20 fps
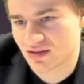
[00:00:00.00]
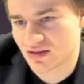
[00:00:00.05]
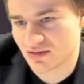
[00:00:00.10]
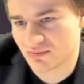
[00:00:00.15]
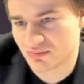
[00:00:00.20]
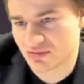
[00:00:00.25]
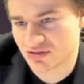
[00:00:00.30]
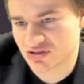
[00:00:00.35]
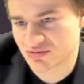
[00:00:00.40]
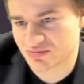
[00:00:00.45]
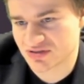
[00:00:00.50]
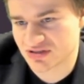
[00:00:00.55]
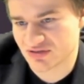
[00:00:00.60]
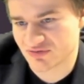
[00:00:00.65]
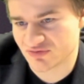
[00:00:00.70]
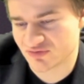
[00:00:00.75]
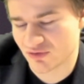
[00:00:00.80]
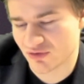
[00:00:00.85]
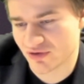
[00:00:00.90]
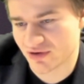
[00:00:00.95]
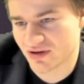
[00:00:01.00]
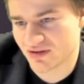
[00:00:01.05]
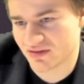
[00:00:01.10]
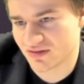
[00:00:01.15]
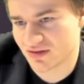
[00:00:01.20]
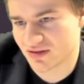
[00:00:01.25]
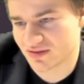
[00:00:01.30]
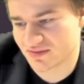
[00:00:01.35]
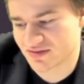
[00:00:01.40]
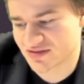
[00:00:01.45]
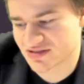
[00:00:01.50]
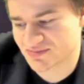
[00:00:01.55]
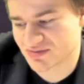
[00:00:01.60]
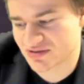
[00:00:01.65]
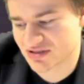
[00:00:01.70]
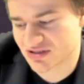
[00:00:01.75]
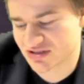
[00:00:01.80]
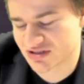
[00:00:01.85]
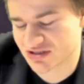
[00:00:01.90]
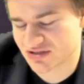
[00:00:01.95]
bishop c4 in this
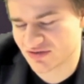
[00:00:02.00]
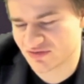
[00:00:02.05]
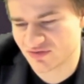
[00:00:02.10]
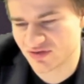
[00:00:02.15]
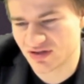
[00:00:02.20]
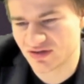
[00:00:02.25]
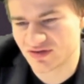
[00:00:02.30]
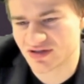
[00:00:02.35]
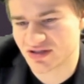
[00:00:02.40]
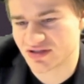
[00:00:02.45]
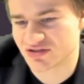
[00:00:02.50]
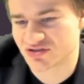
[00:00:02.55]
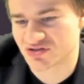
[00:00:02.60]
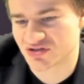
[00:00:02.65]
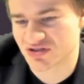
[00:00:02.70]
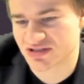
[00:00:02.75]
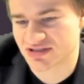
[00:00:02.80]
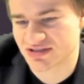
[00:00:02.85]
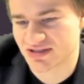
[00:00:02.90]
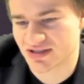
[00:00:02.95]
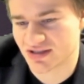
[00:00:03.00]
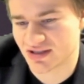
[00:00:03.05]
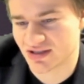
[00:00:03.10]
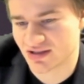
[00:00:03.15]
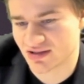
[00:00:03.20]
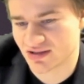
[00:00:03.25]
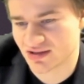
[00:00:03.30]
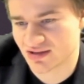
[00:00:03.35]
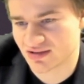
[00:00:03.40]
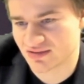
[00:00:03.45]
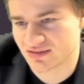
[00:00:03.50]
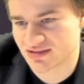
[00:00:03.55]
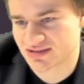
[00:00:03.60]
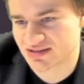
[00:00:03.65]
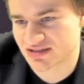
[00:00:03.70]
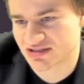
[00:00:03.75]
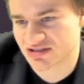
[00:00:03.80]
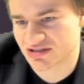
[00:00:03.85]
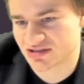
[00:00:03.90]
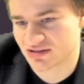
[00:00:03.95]
position. A very interesting
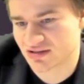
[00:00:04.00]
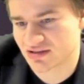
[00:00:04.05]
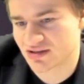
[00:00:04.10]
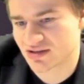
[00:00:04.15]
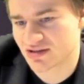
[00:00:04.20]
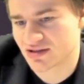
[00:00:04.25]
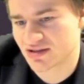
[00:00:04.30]
decision.